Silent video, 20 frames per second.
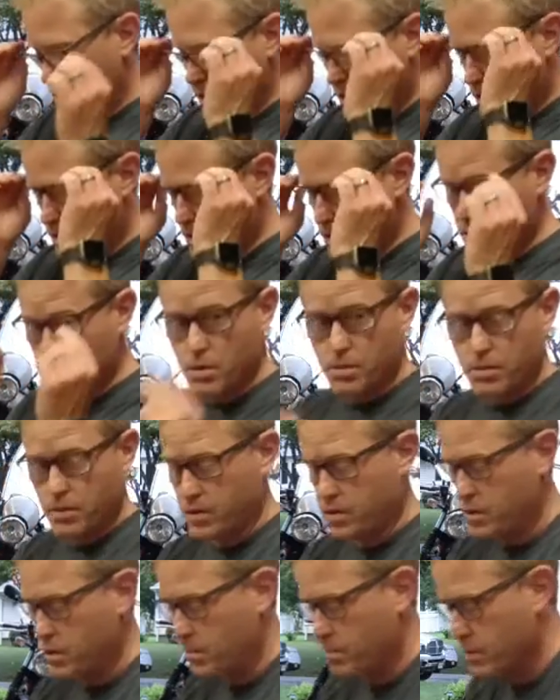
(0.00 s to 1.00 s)
This is super
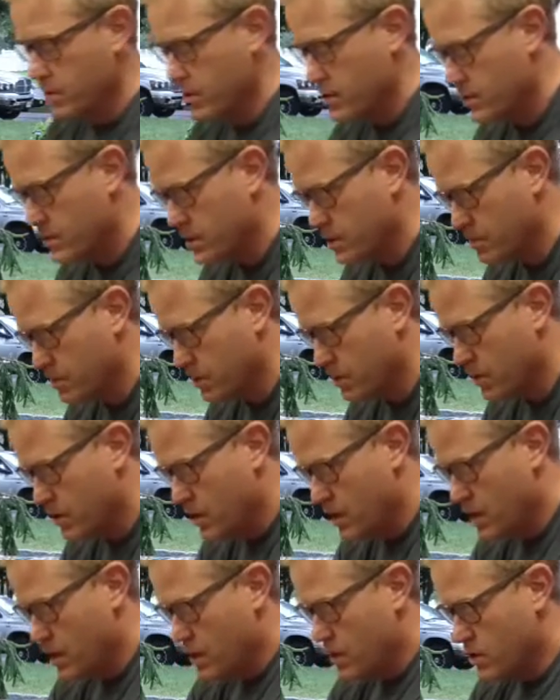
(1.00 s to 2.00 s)
duper simple.
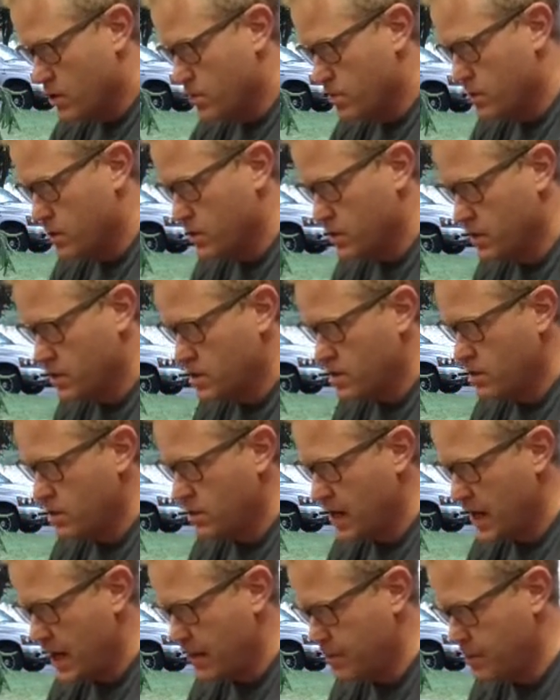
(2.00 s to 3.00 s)
Just push these two
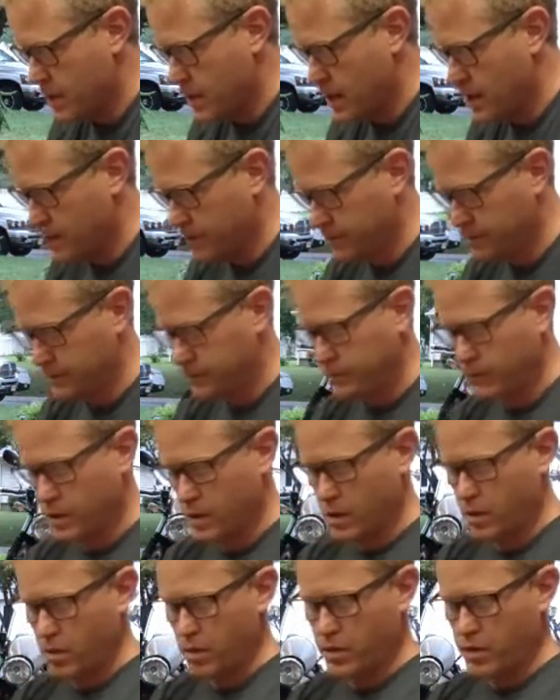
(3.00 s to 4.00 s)
tabs down,
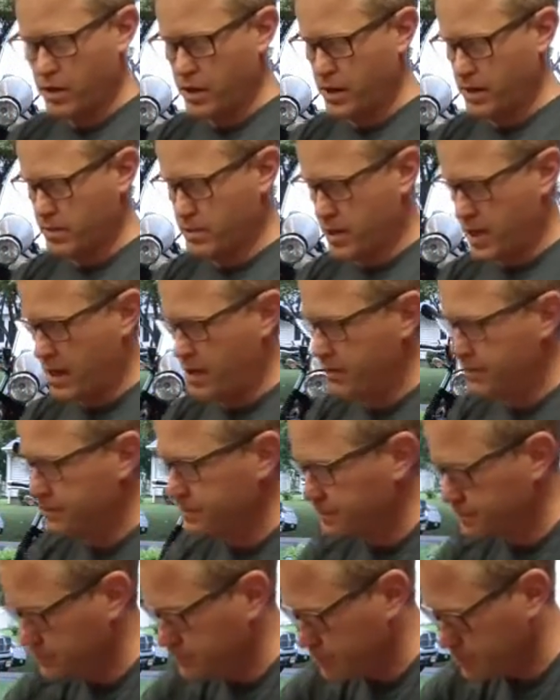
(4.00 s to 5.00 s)
the whole thing comes out.
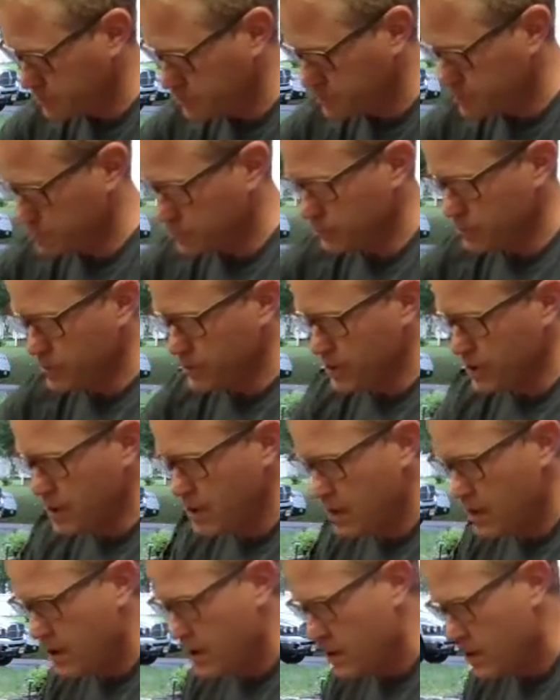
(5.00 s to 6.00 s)

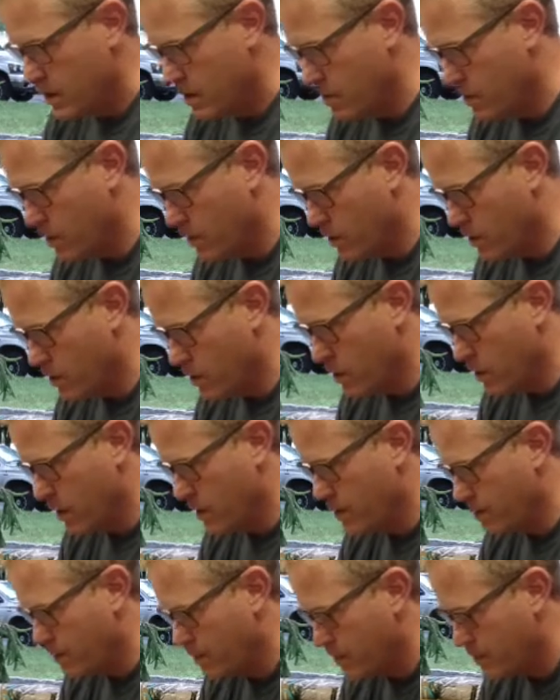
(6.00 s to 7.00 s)
You put a new one
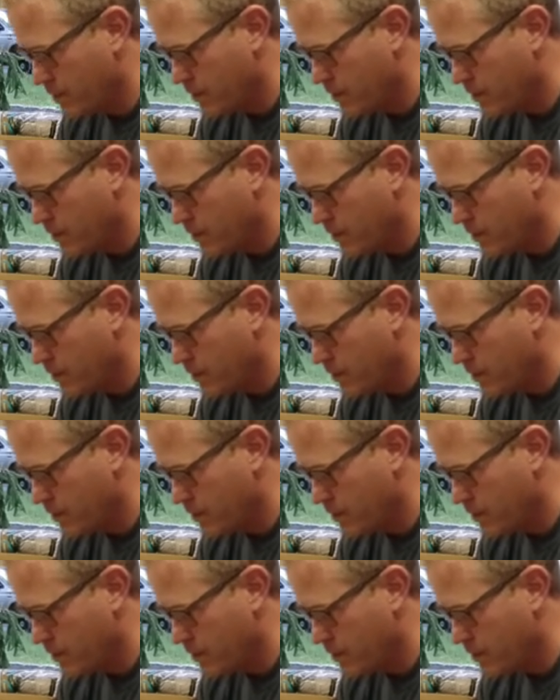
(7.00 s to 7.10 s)
in.